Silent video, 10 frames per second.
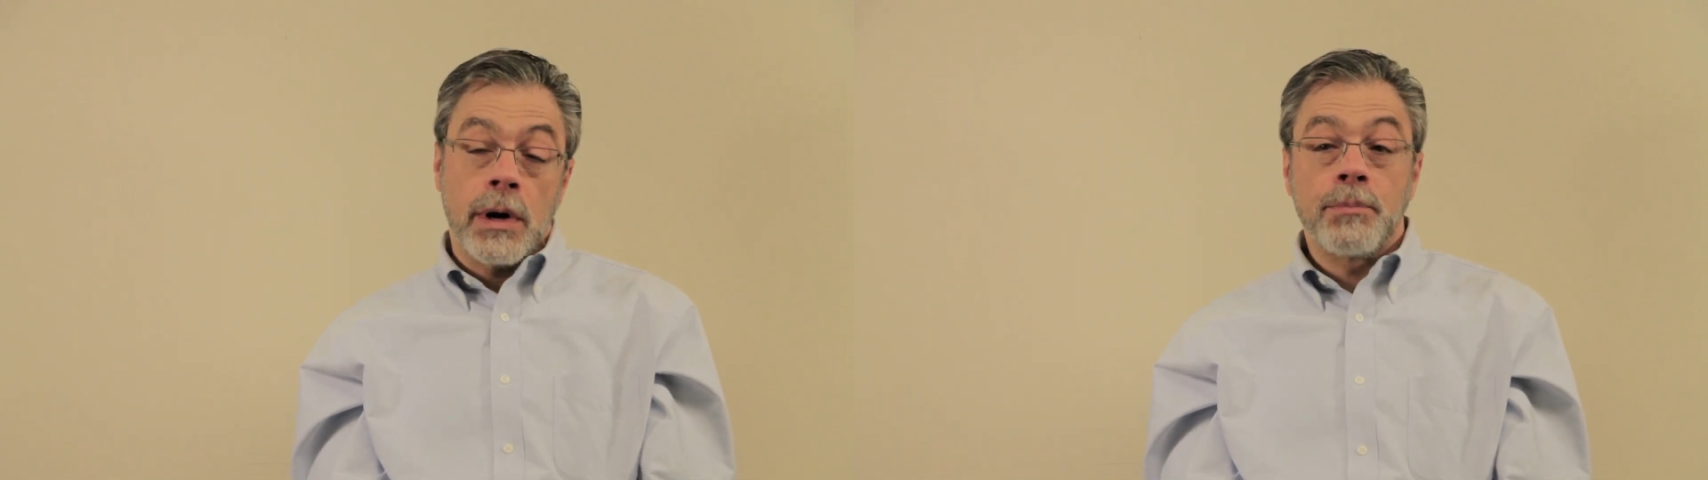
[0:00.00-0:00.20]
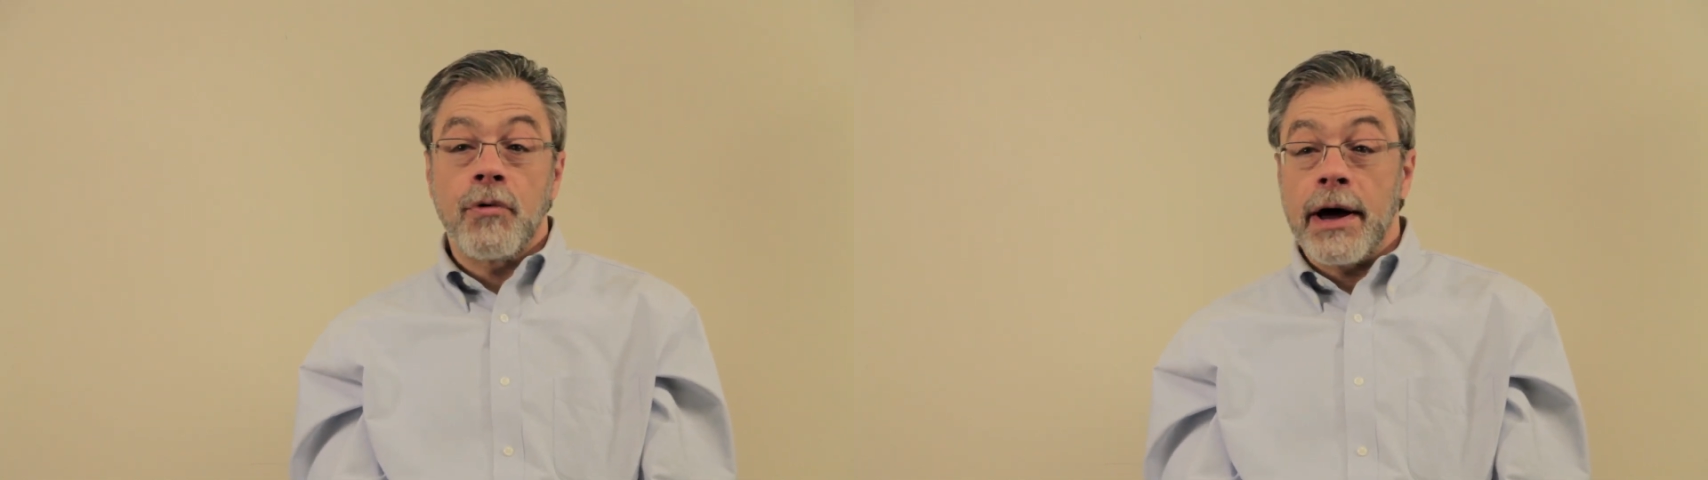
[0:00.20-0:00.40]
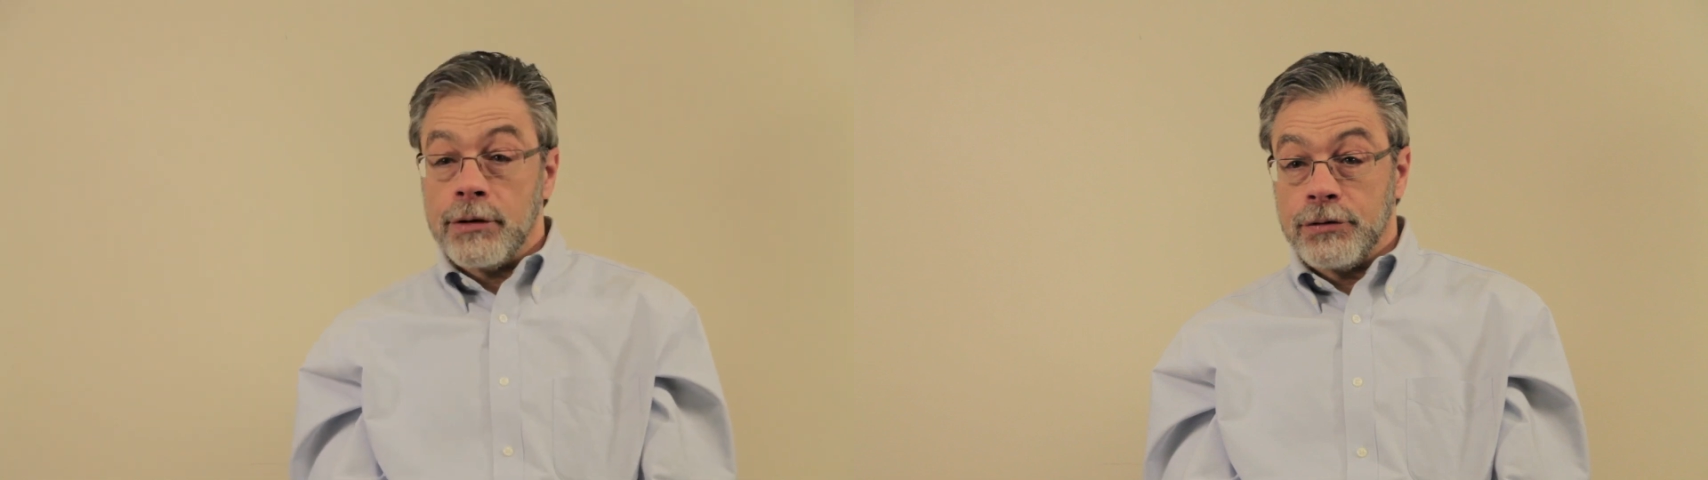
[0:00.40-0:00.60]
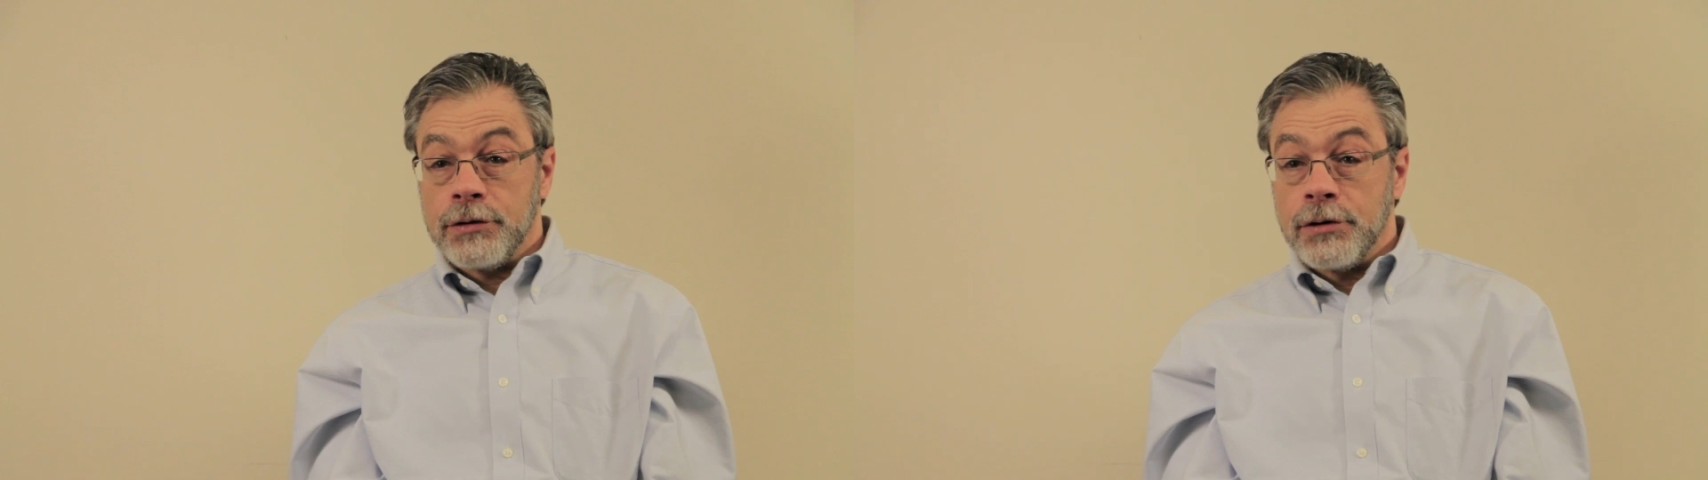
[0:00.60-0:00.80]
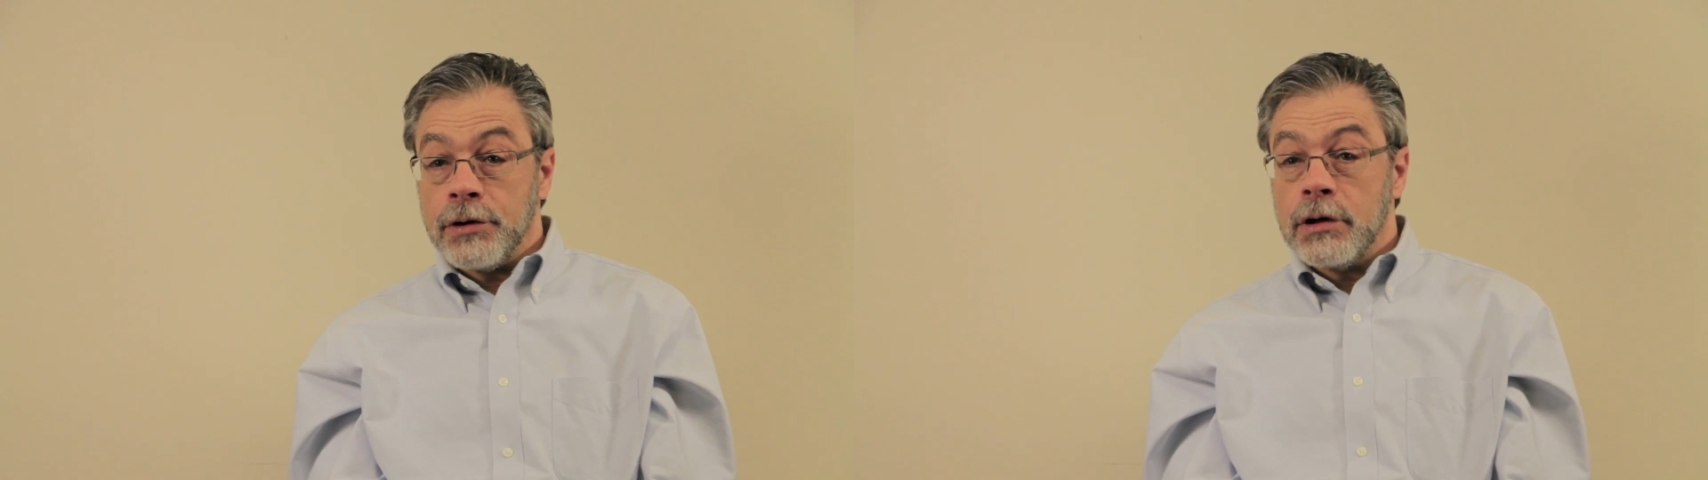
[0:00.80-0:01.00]
web
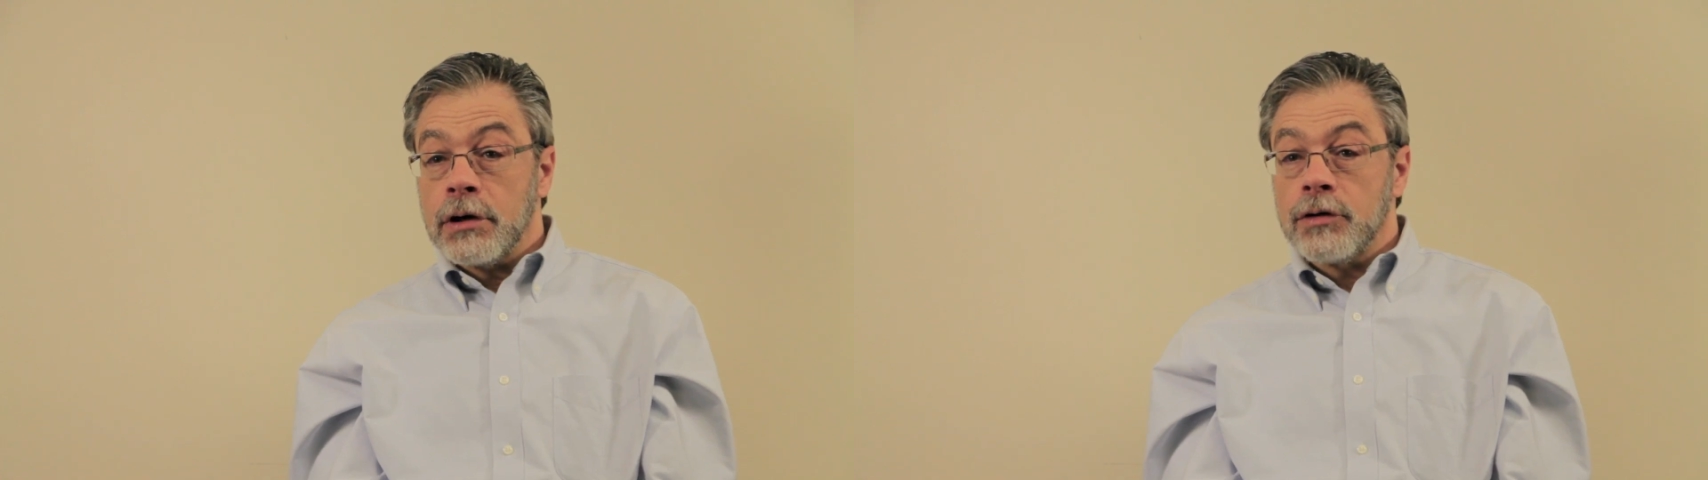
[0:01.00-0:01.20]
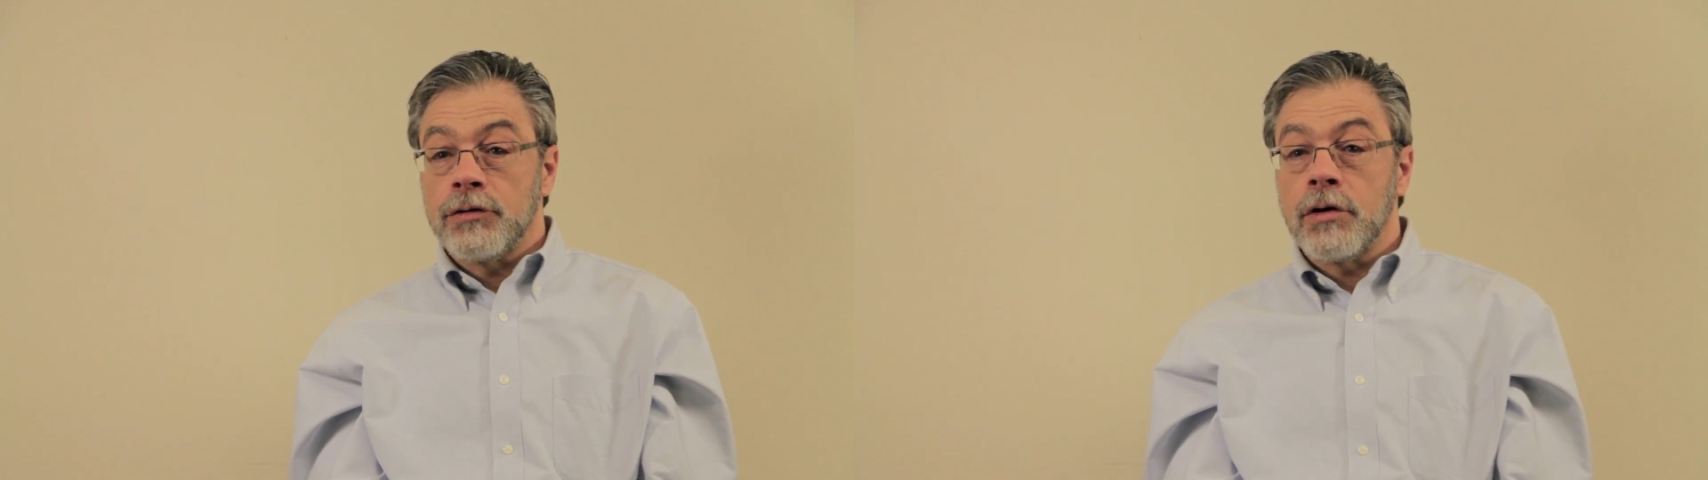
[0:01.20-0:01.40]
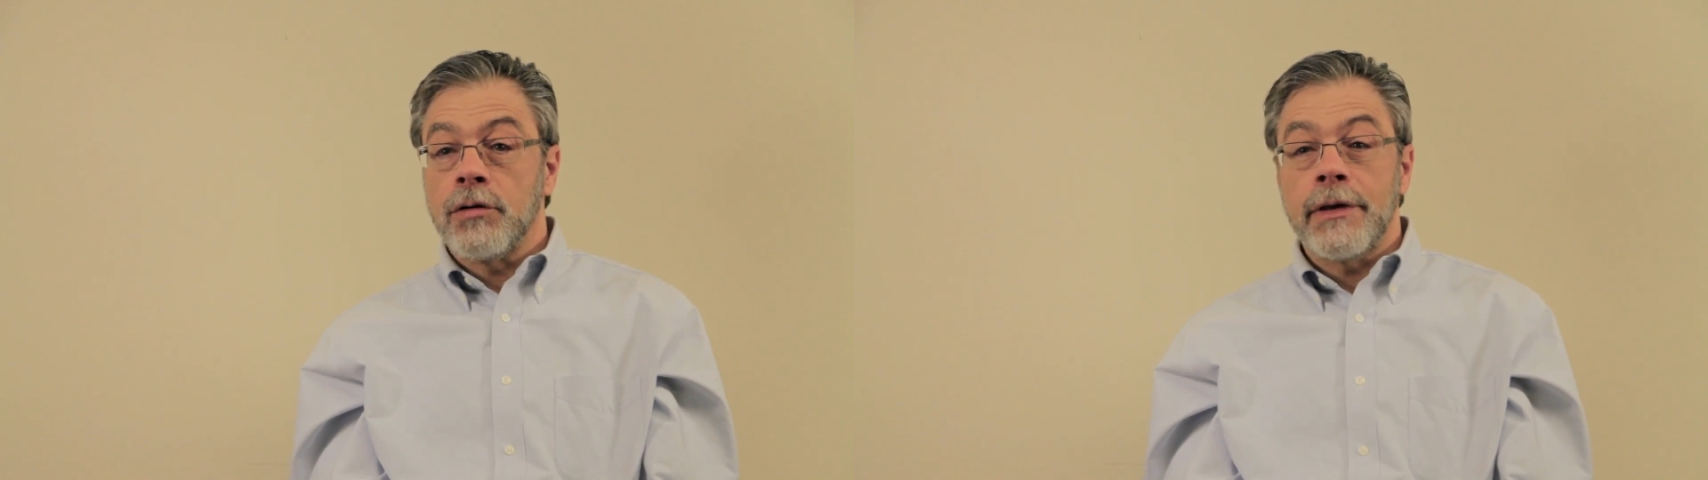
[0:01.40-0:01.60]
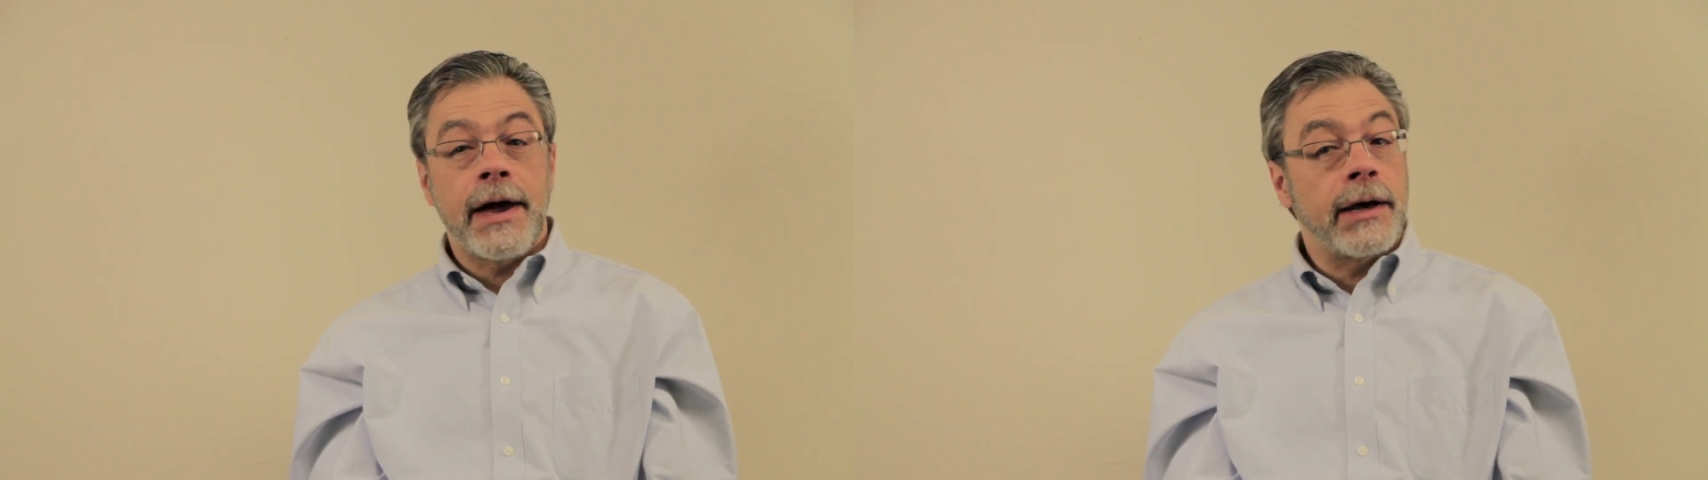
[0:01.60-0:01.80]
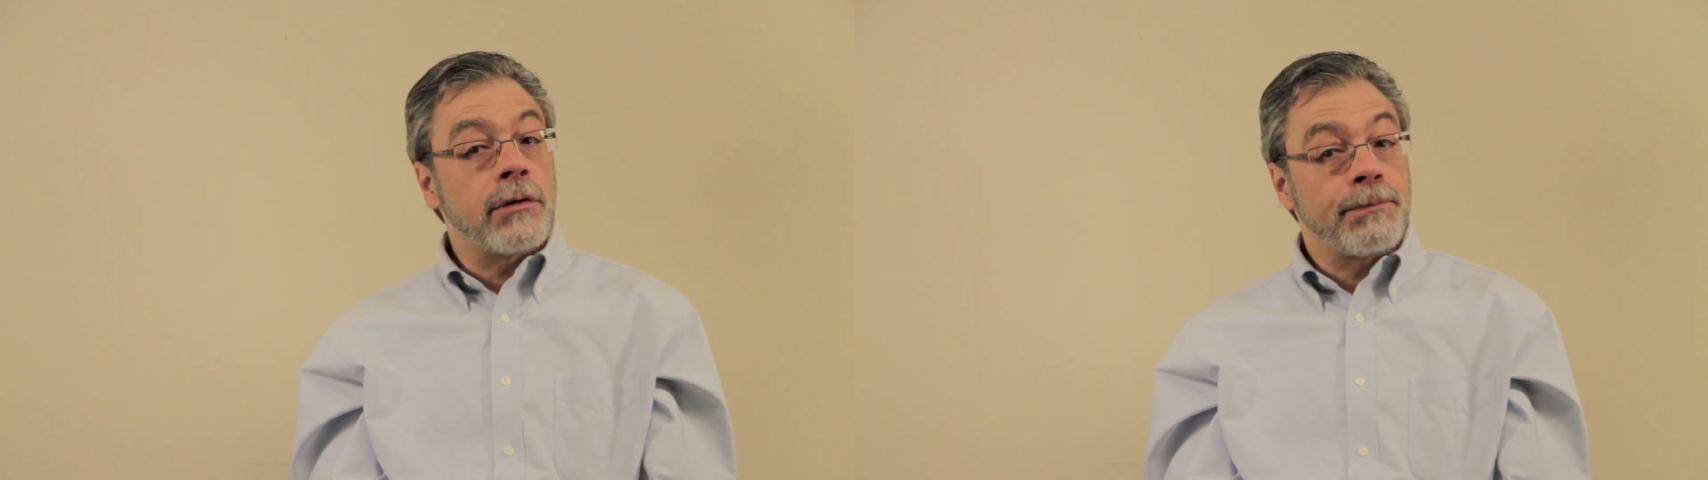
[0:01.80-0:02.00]
browser so
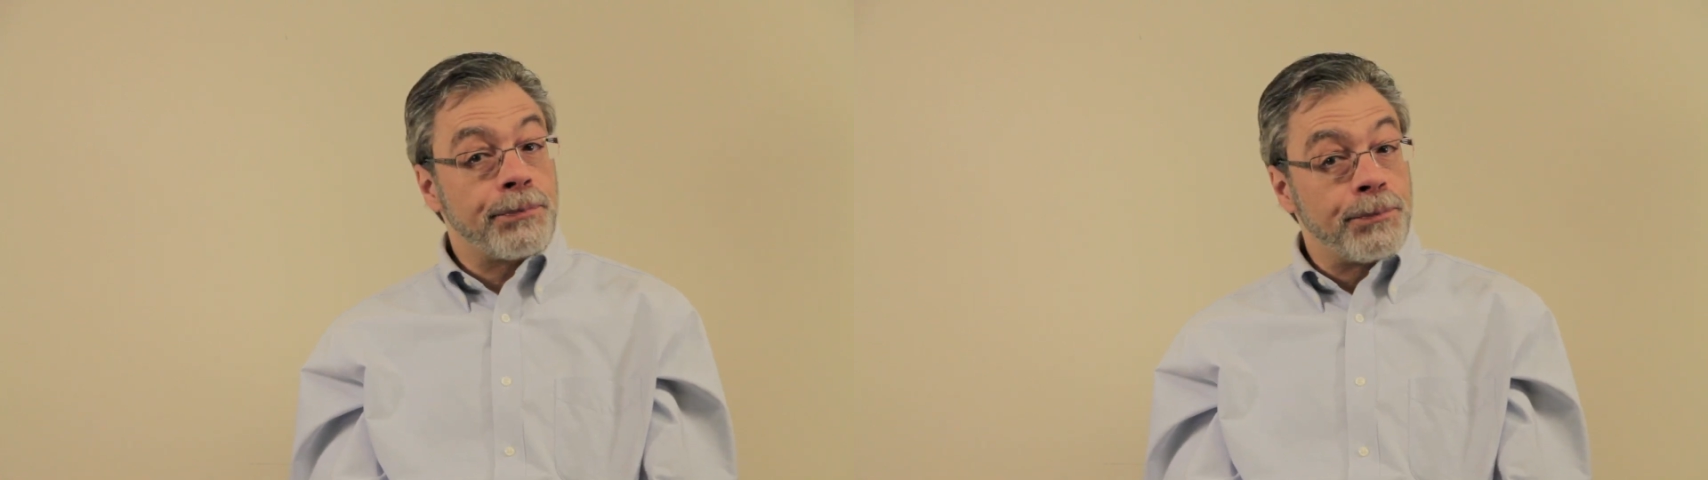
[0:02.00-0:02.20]
that